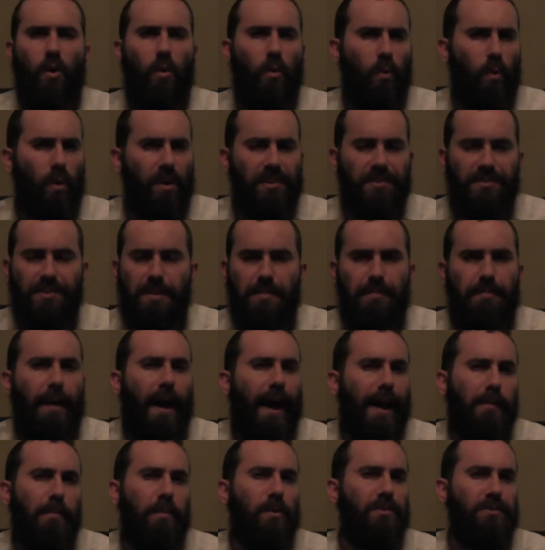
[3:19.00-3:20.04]
What does the
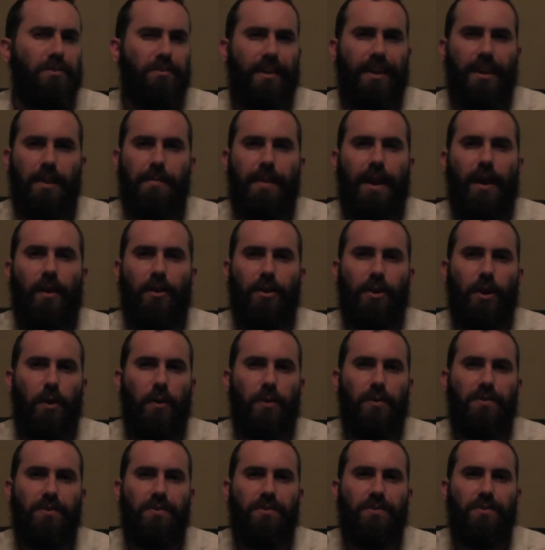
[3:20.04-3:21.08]
Bible say about
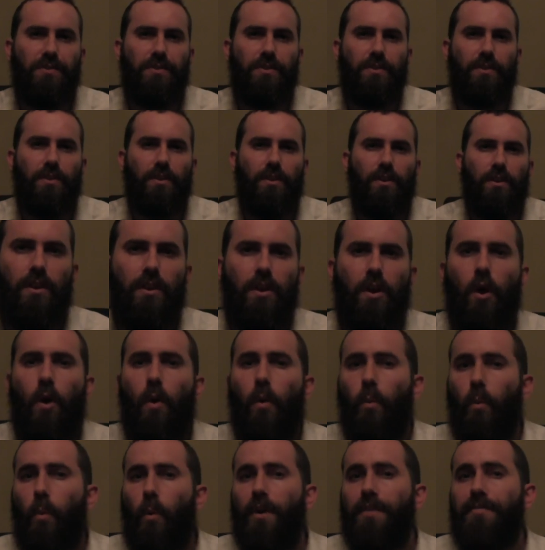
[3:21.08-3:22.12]
ghosts?
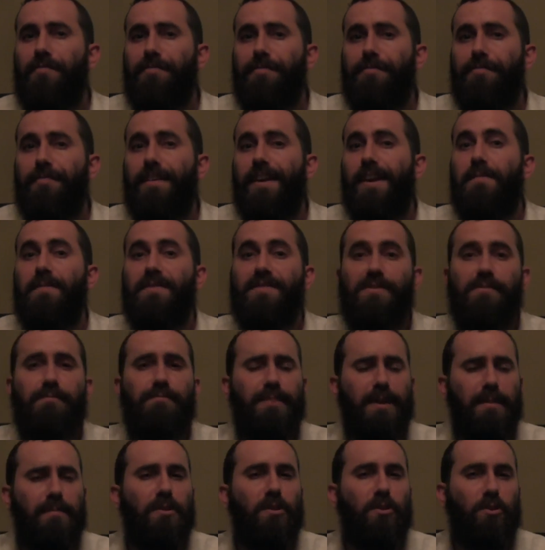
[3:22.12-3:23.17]
One famous
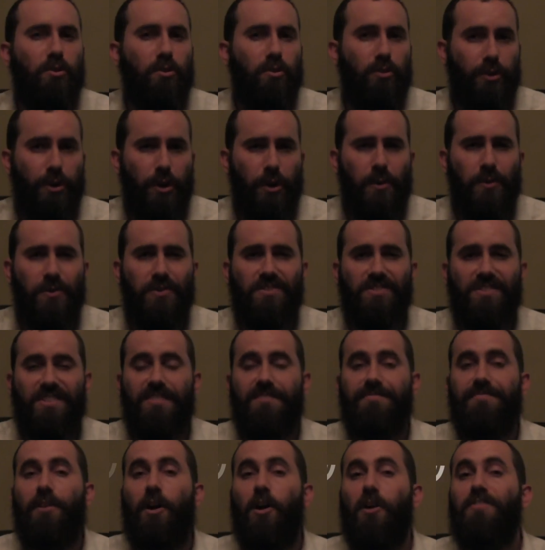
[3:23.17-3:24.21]
biblical ghost
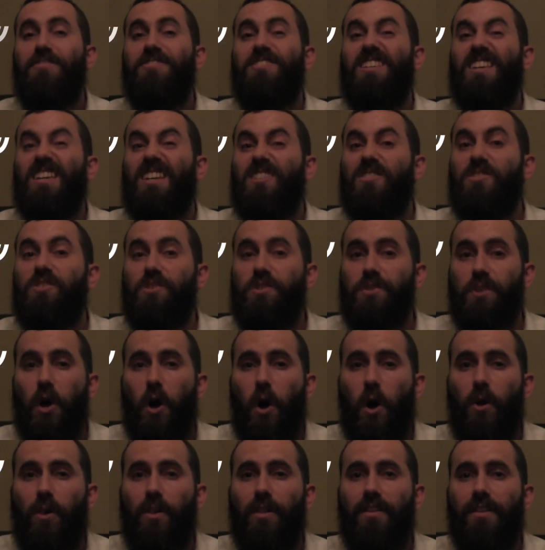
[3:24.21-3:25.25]
involves King
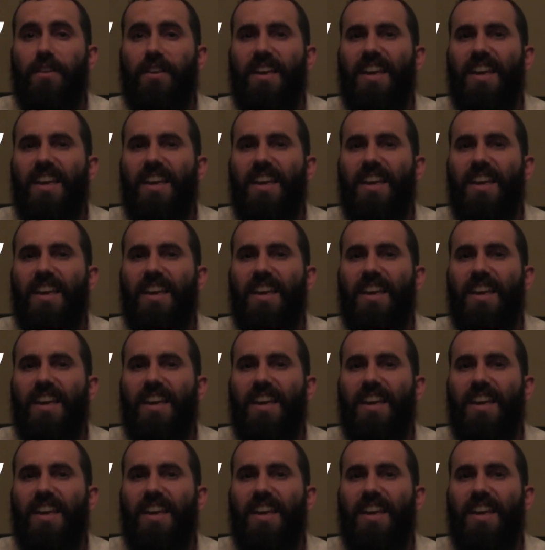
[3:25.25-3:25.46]
Saul.